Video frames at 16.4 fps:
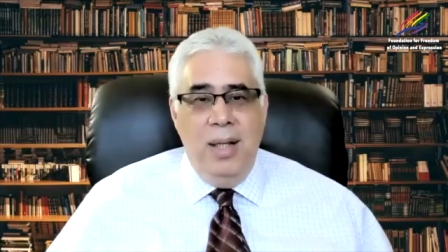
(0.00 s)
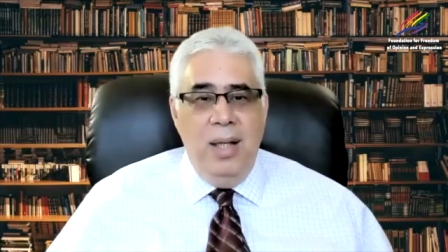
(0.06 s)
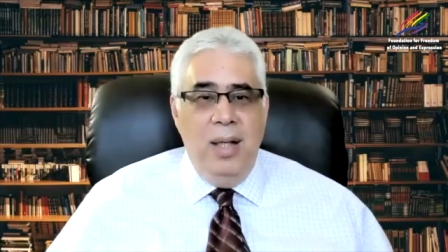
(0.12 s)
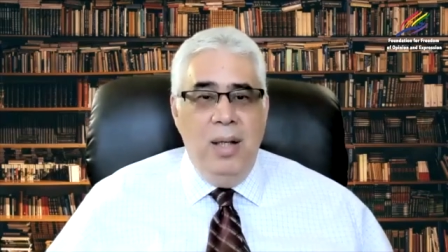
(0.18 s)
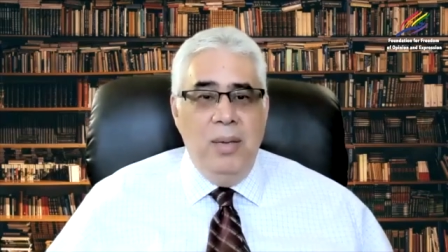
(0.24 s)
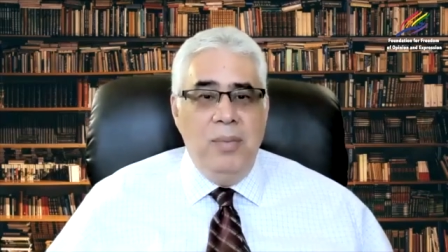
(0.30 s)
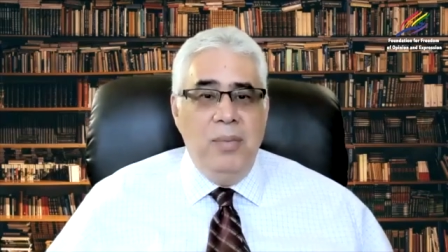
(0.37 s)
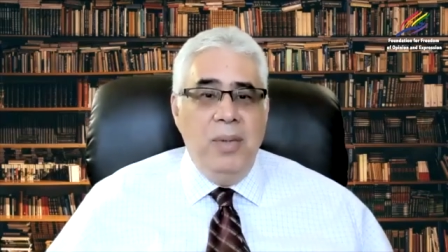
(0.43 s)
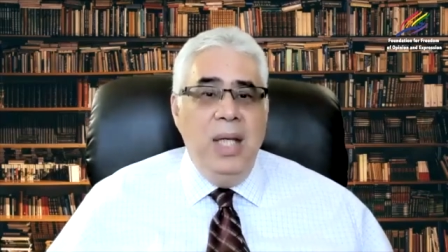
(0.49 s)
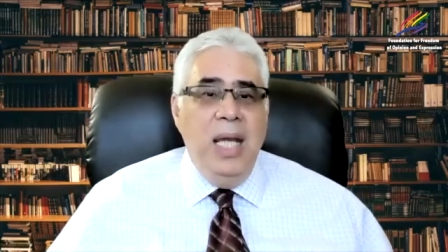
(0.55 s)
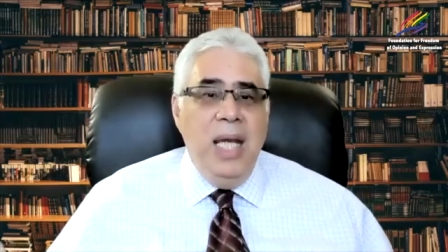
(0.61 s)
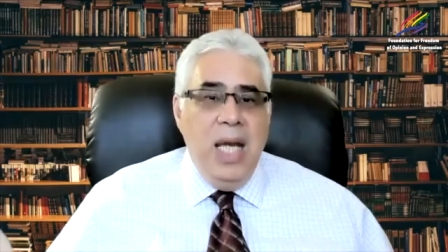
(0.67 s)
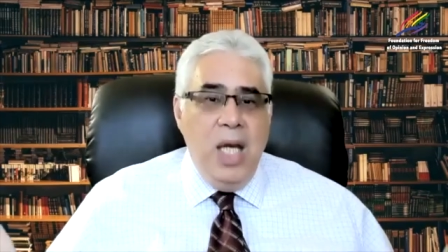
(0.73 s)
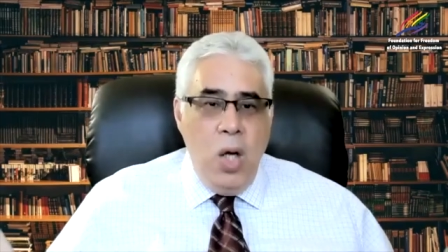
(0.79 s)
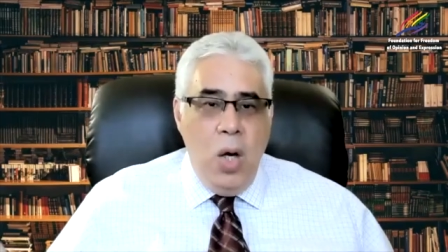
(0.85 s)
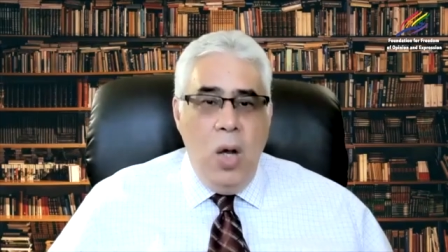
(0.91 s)
uh,
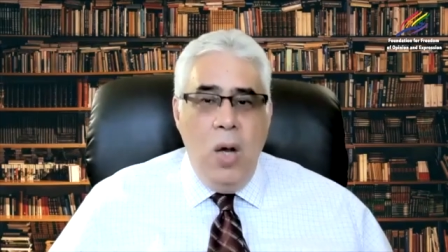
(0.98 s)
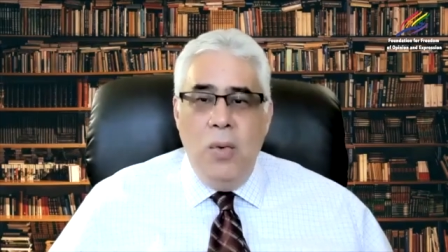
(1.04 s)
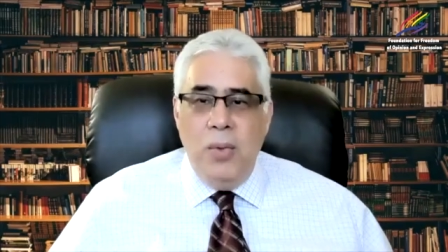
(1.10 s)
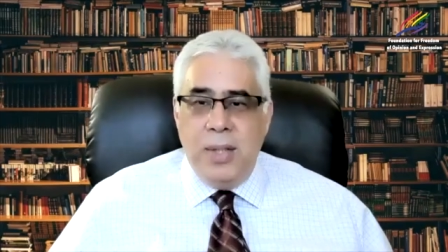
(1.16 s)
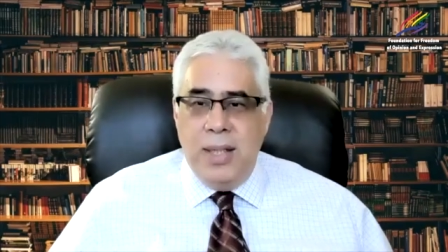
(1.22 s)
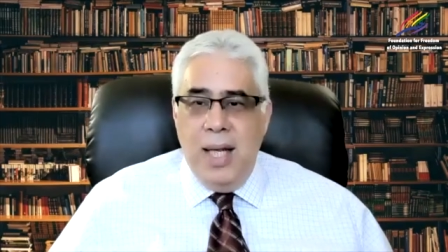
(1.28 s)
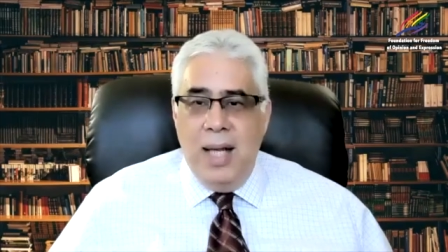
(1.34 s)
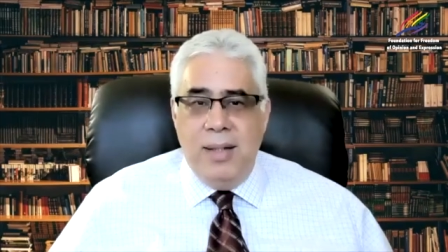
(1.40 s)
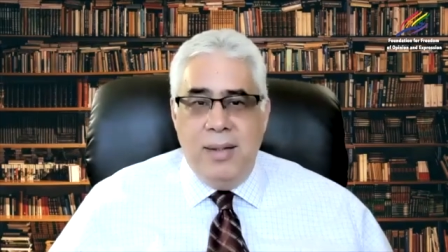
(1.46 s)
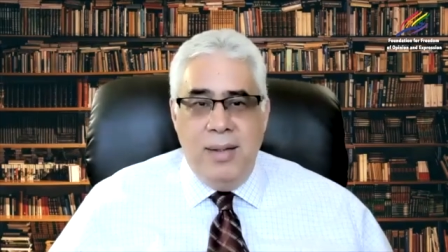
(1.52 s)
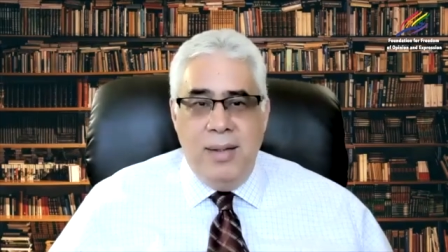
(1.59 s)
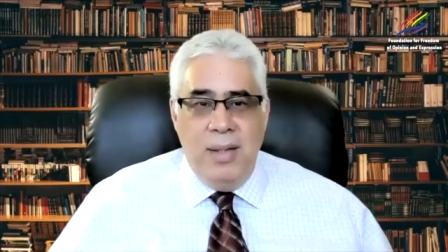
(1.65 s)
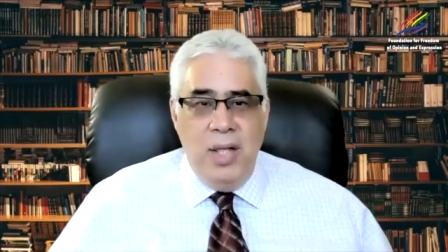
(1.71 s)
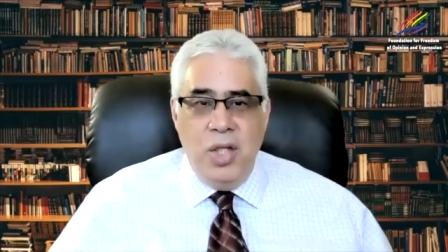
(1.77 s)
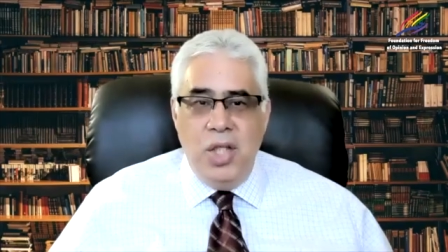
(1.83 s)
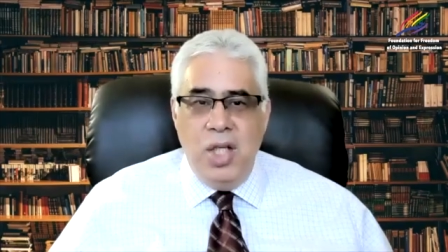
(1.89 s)
he knows that
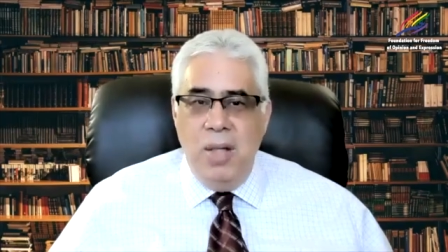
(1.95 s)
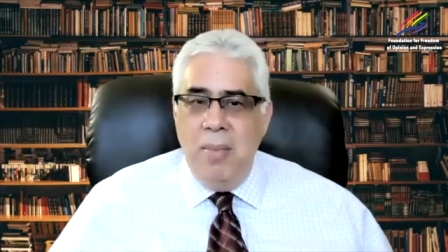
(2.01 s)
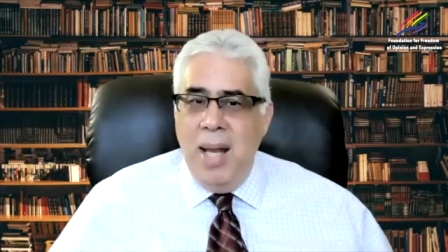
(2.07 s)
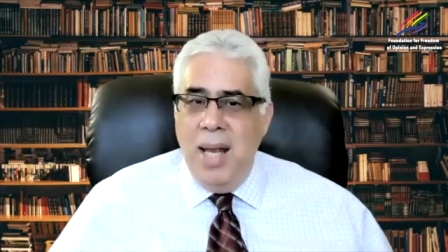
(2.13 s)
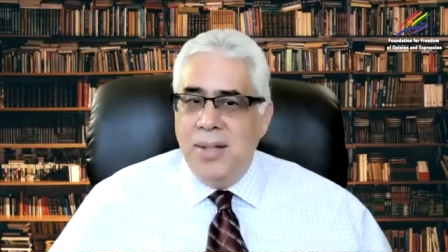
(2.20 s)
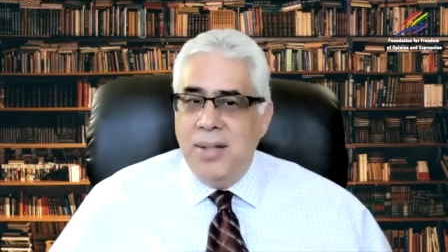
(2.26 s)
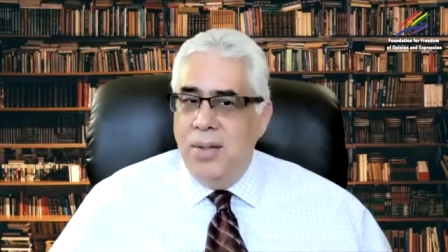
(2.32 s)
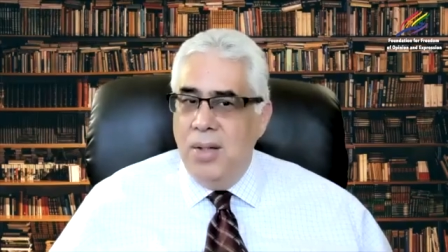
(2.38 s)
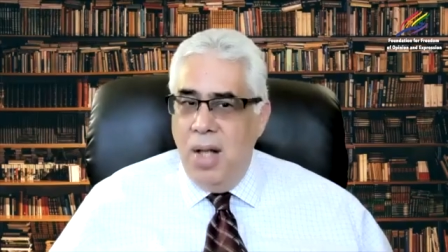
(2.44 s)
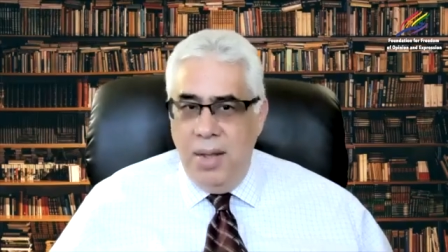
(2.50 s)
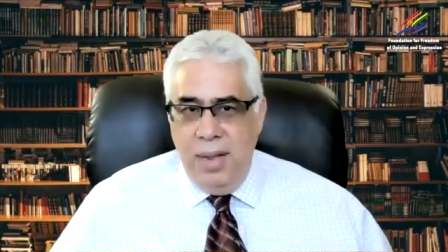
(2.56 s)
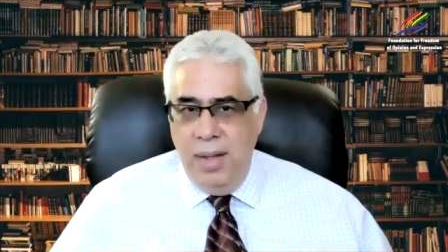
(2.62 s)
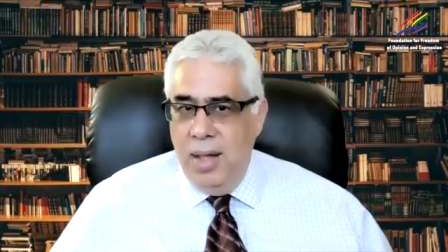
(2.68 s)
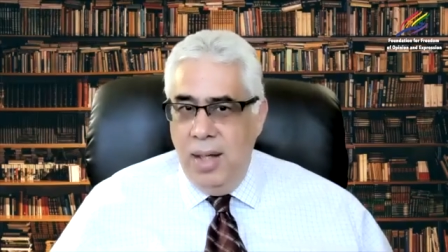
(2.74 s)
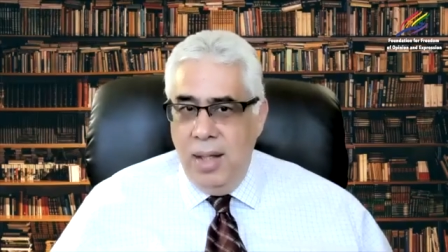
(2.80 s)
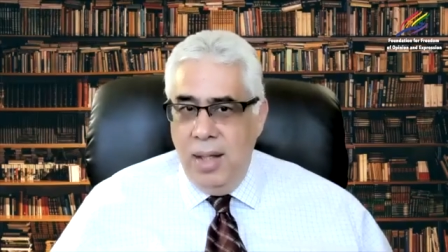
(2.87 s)
the regime has
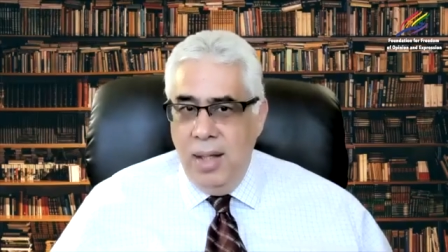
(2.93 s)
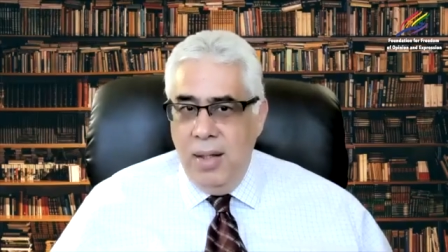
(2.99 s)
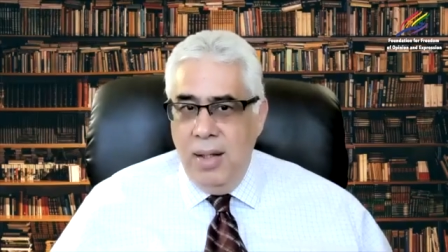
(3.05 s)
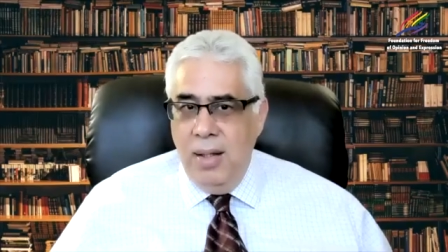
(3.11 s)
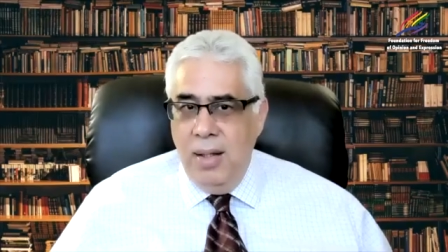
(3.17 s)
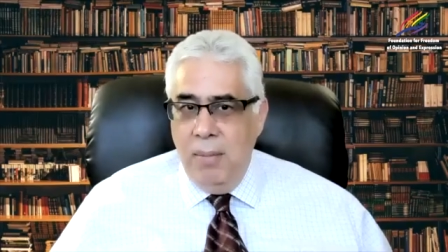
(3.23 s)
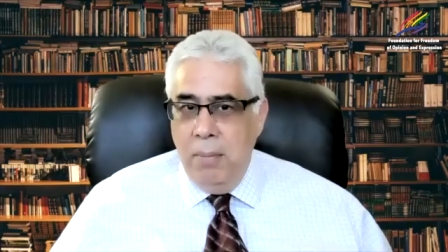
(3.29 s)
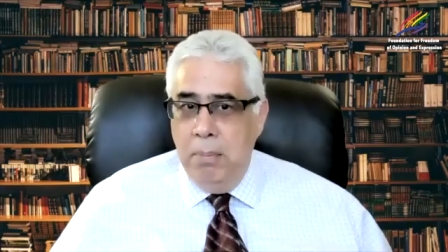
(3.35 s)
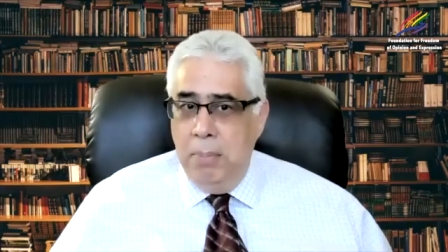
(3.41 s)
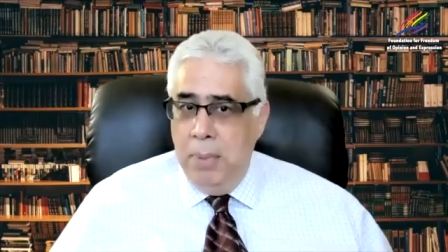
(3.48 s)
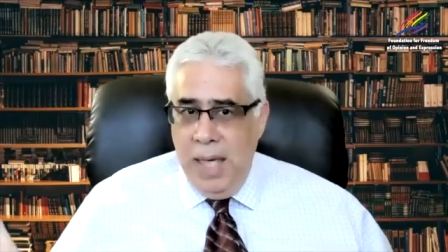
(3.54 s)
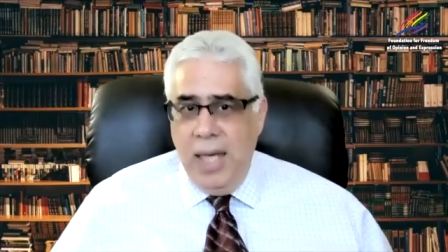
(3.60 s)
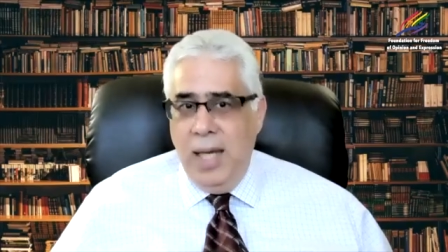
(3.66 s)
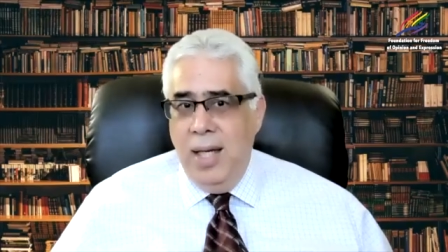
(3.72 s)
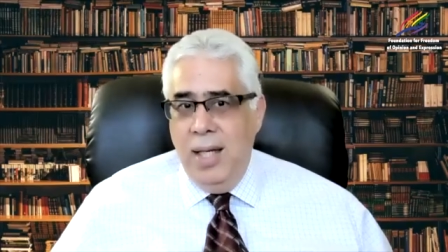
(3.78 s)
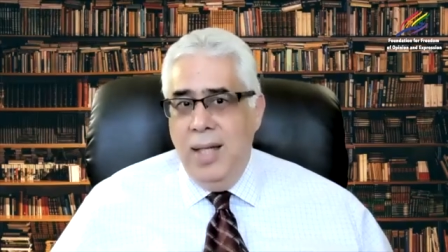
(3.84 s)
nothing
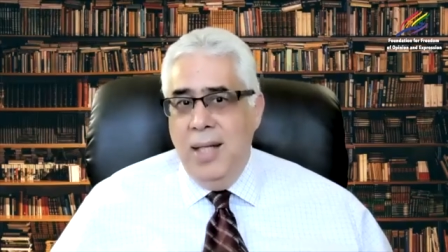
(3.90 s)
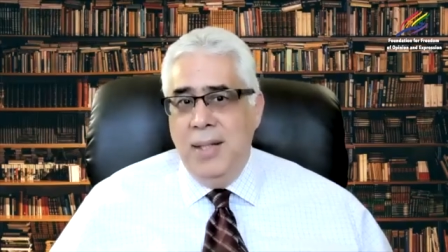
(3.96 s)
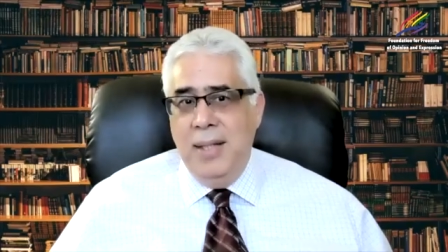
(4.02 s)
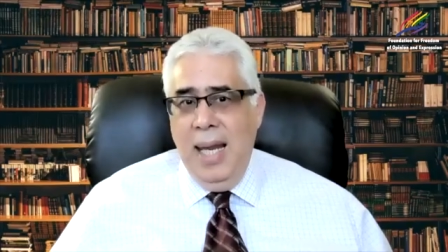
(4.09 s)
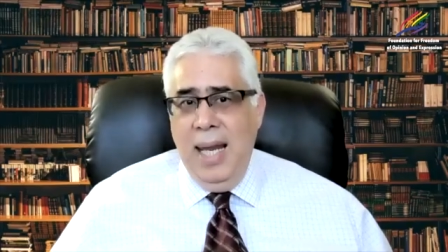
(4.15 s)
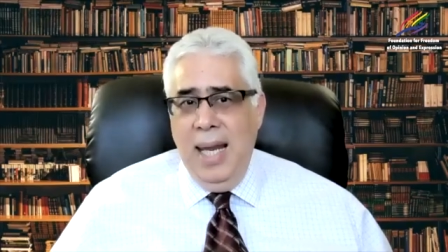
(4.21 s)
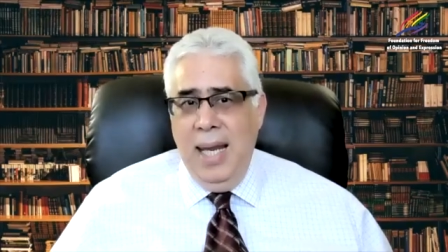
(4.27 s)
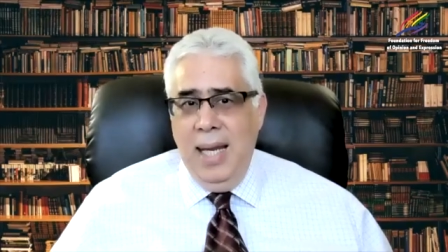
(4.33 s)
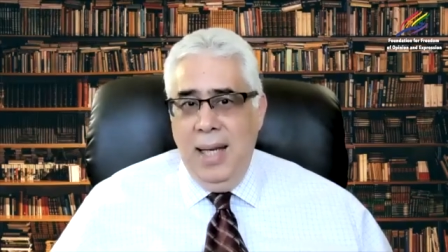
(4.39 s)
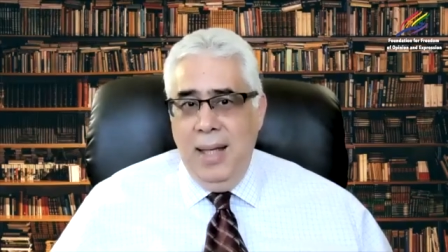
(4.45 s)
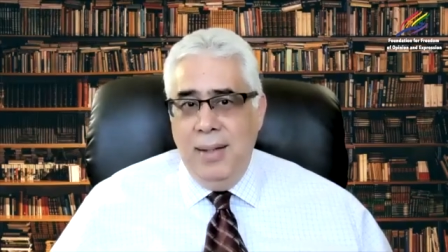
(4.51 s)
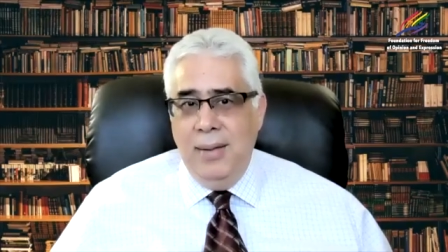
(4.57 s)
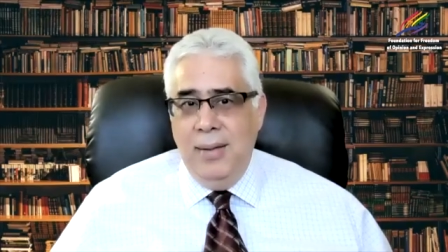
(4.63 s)
big in his hand.